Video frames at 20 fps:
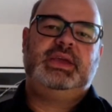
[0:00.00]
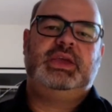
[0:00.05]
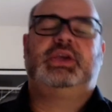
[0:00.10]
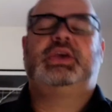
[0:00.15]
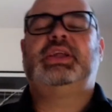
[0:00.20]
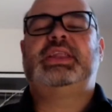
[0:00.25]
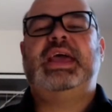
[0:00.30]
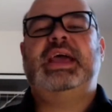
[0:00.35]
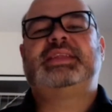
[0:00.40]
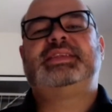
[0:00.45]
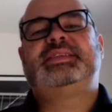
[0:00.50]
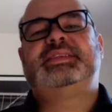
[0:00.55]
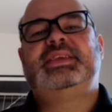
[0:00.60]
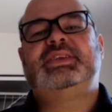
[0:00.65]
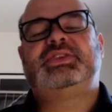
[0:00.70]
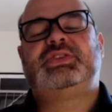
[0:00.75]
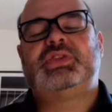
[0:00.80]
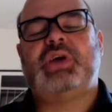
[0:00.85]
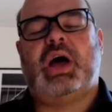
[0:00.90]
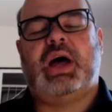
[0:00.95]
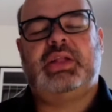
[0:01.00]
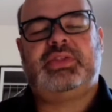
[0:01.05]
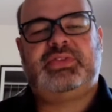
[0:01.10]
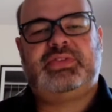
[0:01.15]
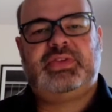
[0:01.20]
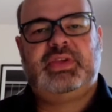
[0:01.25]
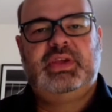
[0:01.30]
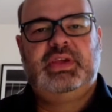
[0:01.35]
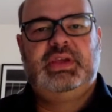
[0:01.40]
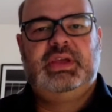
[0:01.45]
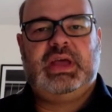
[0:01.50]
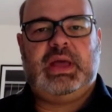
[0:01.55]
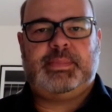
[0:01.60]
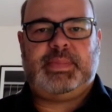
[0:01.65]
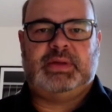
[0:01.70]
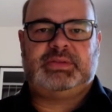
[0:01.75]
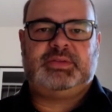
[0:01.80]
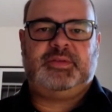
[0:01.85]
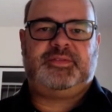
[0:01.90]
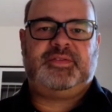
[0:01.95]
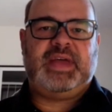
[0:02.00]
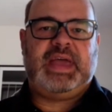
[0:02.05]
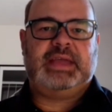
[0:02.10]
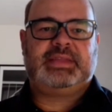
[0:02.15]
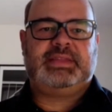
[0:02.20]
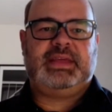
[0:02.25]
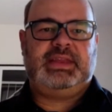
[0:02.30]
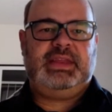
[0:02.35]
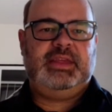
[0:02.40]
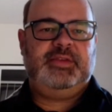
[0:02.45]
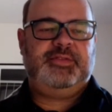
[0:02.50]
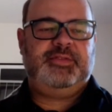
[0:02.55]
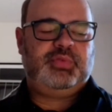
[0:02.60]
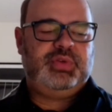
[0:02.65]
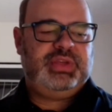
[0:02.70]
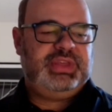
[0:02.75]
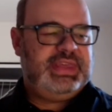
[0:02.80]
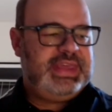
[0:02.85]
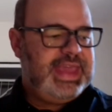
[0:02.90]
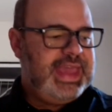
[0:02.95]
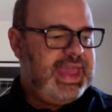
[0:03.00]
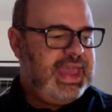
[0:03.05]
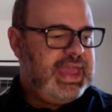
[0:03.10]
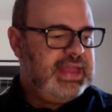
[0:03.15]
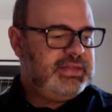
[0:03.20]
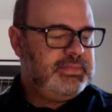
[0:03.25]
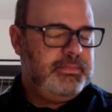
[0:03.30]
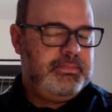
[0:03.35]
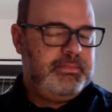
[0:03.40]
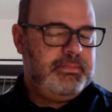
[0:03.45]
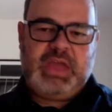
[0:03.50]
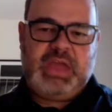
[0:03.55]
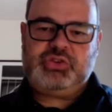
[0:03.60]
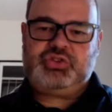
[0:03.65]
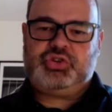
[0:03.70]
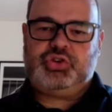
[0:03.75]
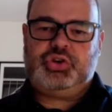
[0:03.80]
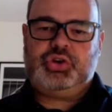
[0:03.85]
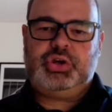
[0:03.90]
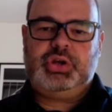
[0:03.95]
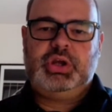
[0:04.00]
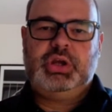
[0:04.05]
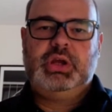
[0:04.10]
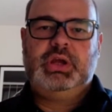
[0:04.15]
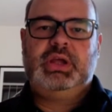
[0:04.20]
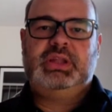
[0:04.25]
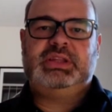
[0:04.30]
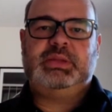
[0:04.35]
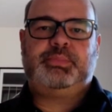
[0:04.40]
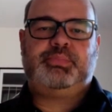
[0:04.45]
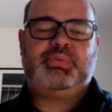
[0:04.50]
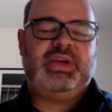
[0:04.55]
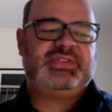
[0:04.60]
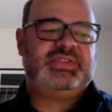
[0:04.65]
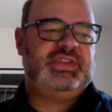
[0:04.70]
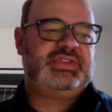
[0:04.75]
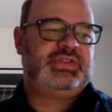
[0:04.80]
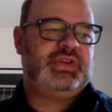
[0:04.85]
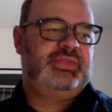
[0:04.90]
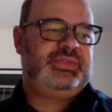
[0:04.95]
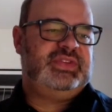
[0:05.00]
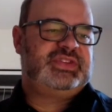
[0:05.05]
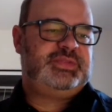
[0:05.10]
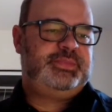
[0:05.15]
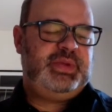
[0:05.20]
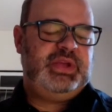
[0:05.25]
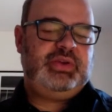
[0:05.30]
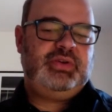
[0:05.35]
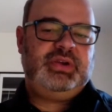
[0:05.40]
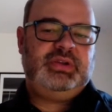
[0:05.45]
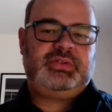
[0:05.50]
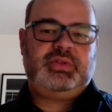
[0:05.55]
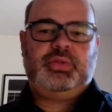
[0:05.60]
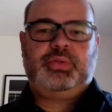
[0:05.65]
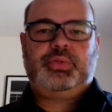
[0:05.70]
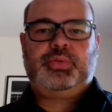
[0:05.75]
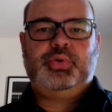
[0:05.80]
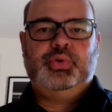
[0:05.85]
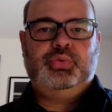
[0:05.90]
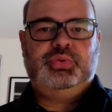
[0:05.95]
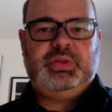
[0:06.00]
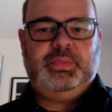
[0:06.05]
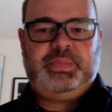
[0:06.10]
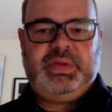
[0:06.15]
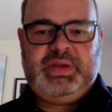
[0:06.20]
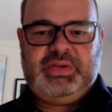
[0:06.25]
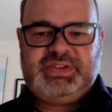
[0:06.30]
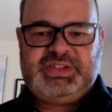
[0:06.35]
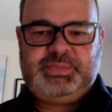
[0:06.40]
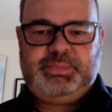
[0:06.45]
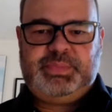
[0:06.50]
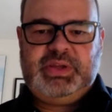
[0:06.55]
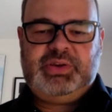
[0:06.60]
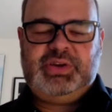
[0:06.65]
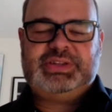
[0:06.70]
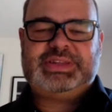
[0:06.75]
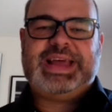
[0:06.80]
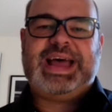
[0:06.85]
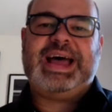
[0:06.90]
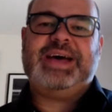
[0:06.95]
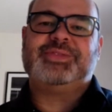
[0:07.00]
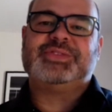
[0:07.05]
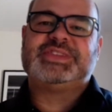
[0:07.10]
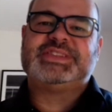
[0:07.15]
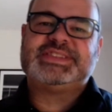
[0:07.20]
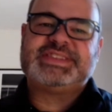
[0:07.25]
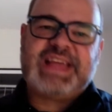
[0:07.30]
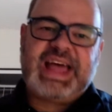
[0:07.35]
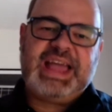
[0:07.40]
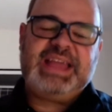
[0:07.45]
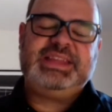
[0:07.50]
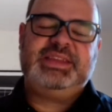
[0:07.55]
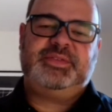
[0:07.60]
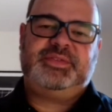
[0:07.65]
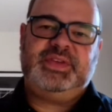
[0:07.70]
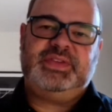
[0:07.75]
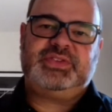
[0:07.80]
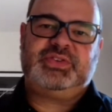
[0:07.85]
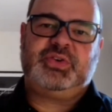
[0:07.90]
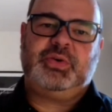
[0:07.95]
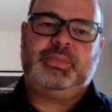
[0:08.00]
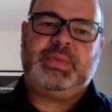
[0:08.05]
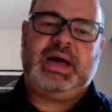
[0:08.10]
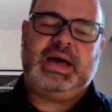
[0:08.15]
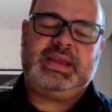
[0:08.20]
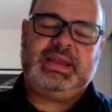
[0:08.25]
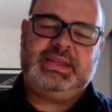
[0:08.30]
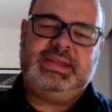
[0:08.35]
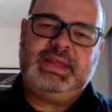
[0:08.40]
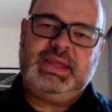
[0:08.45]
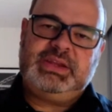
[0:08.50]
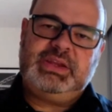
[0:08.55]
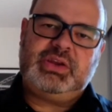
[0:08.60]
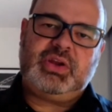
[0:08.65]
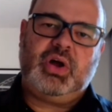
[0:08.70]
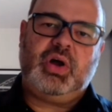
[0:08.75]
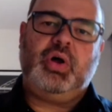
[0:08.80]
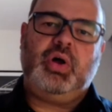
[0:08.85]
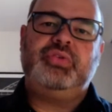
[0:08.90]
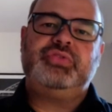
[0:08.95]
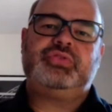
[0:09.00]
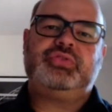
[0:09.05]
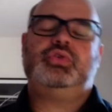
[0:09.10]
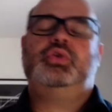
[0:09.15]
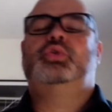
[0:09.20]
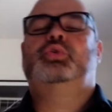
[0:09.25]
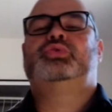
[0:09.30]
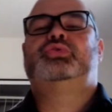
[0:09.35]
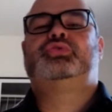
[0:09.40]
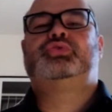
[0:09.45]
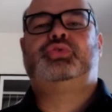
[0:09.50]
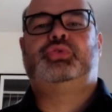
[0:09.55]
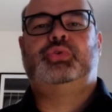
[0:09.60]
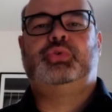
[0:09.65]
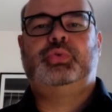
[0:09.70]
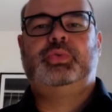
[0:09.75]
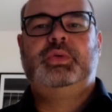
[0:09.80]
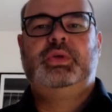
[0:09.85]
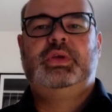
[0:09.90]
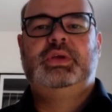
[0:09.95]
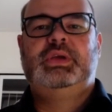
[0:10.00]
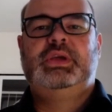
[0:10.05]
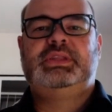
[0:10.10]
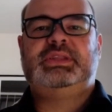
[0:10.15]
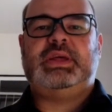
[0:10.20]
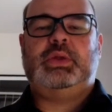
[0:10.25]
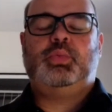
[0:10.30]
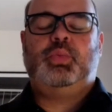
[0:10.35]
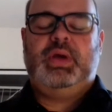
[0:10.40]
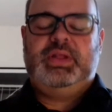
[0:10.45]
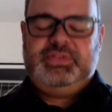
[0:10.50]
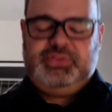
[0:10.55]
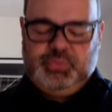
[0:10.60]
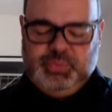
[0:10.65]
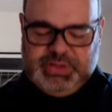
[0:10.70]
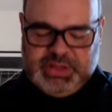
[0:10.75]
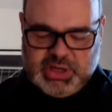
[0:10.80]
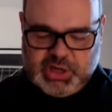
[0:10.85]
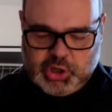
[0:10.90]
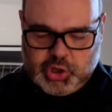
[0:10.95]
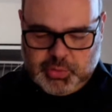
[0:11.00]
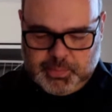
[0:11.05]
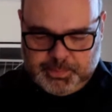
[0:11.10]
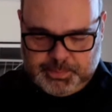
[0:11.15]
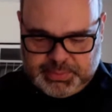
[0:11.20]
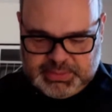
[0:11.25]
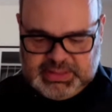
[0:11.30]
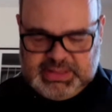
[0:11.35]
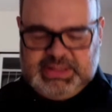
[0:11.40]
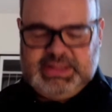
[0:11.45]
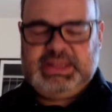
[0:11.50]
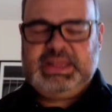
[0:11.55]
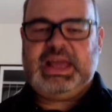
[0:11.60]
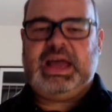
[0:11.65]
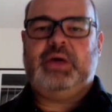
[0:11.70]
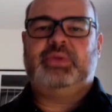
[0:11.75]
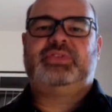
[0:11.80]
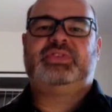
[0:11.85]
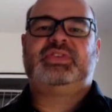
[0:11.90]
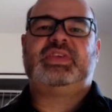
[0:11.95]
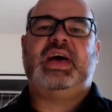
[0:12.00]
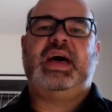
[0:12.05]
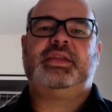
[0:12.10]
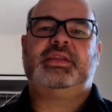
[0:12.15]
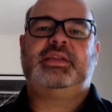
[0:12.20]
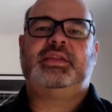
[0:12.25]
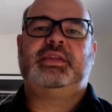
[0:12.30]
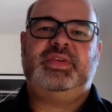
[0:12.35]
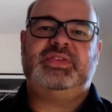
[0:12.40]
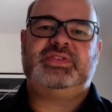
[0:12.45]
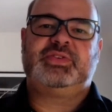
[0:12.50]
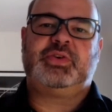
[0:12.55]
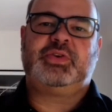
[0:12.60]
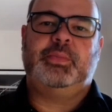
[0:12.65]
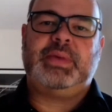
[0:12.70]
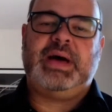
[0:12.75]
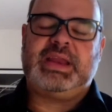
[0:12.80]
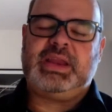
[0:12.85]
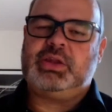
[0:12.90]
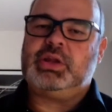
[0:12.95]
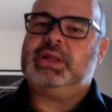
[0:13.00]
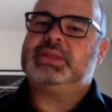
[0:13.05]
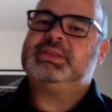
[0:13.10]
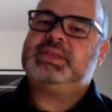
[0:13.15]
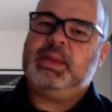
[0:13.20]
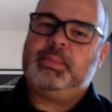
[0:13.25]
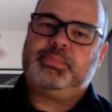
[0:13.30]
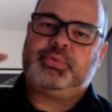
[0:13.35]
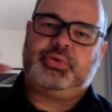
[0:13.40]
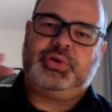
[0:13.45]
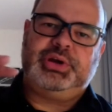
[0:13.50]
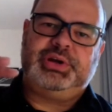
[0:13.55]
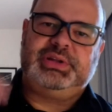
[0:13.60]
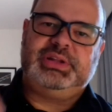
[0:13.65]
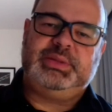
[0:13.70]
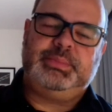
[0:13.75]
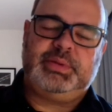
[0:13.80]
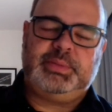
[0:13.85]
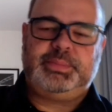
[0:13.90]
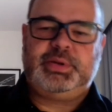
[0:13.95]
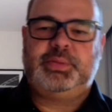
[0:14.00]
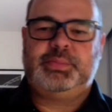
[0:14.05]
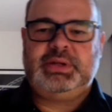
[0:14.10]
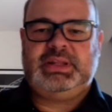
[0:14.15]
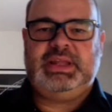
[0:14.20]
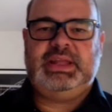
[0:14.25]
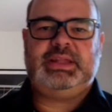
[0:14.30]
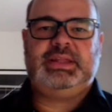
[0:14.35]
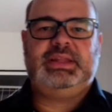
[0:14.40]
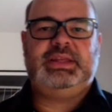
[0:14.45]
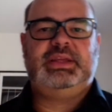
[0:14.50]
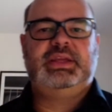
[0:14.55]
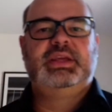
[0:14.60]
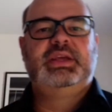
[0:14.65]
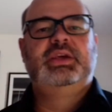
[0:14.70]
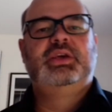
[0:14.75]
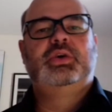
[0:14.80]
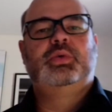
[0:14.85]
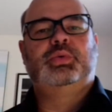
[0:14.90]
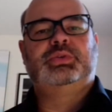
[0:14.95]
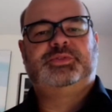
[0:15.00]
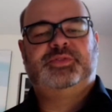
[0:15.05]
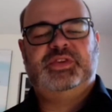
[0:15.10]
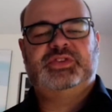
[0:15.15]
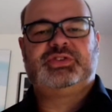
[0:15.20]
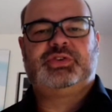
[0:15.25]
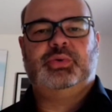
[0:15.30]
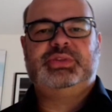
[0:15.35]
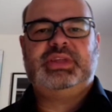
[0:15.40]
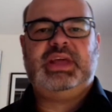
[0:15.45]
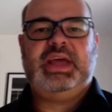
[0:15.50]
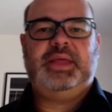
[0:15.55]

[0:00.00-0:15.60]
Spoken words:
He connects these dots about the fact that if we can't measure the presence of the spirit through the perispirit outside the physical body, then it also holds true that once we are completely outside of the physical body, not temporarily but permanently with physical